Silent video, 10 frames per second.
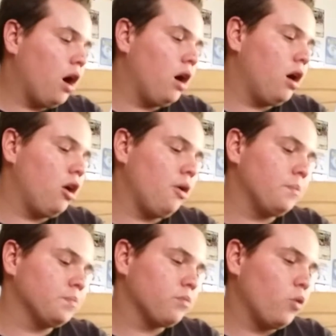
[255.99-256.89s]

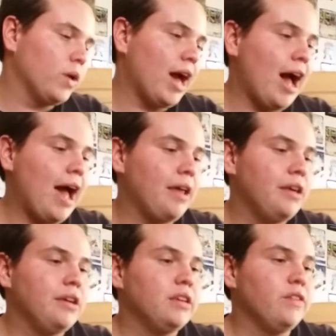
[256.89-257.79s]
Um, we got
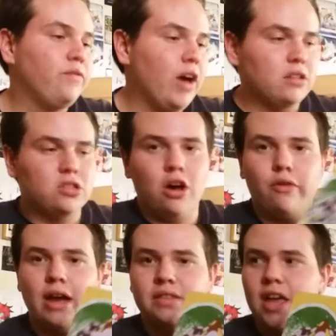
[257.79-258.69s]

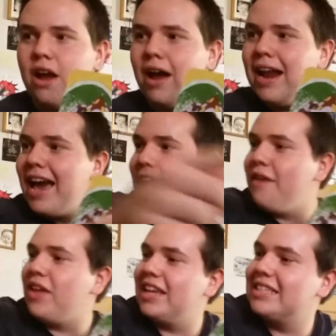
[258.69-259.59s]
Yveltal right there, and I
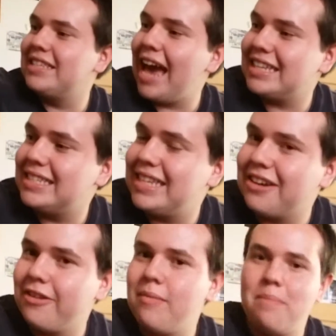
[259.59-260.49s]
have that exact
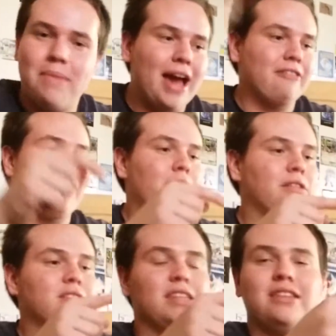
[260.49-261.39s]
sticker in my
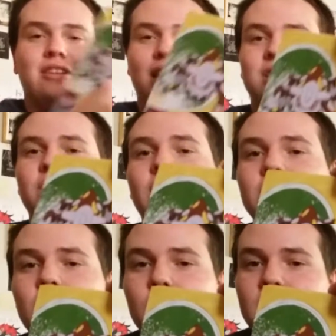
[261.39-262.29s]
background. See, look at it's
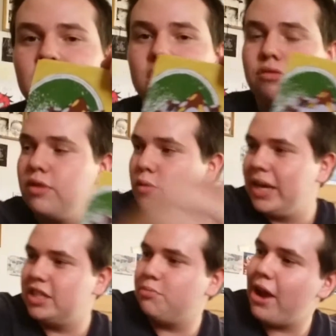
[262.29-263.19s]
Yveltal with his three
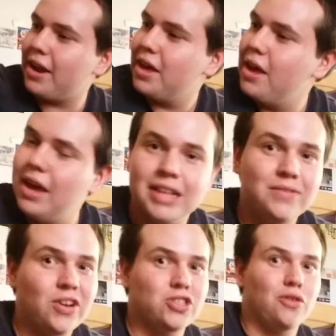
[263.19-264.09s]
wing spread. It's
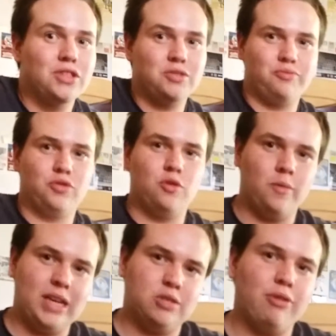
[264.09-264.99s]
Yveltal with his three
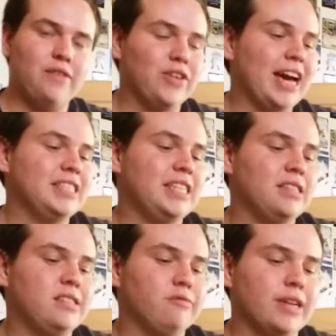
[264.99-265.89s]
wing spread. If you guys
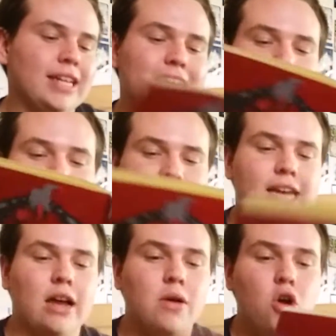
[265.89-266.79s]
didn't realize on my
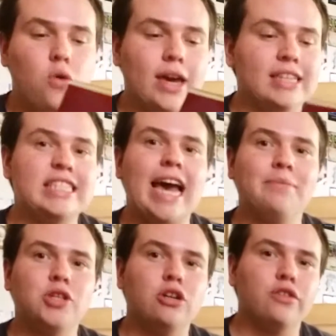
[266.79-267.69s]
setup, we got
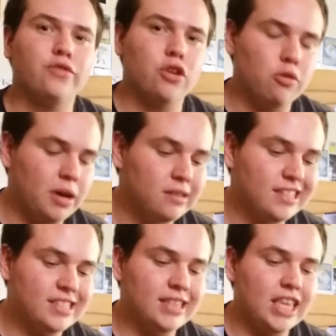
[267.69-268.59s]
Zapdos for the homie
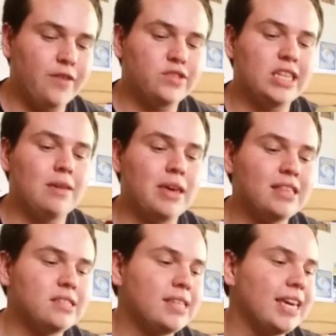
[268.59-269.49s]
Unlisted Leaf, Team
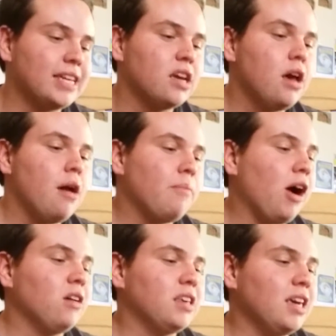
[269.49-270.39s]
Instinct.
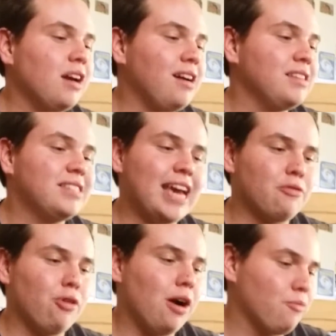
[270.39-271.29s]
Palkia,
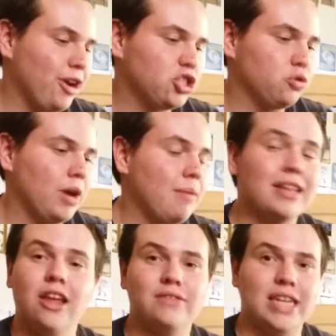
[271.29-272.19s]
Zekrom, Reshiram. I
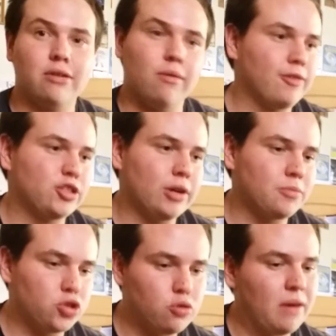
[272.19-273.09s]
love Zekrom, Reshiram,
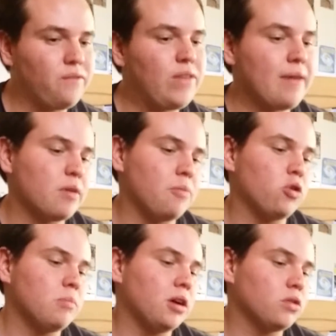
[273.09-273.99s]
but two of my favorite
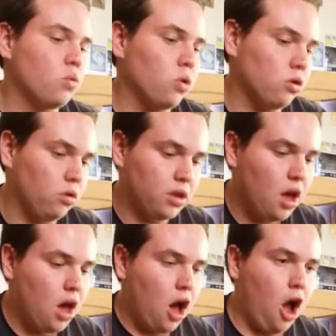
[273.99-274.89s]
Pokemon in the world.
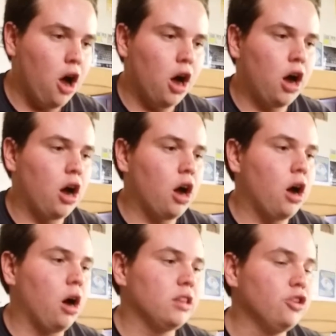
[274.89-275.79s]
Uh, uh,
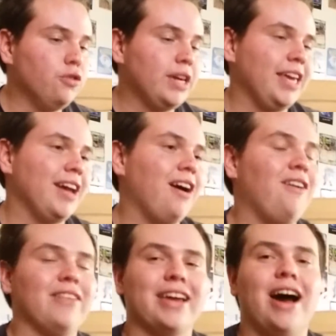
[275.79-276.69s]
uh, Lugia.
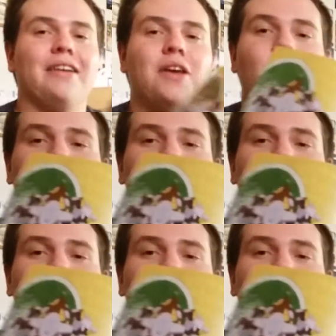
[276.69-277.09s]
Oh my god.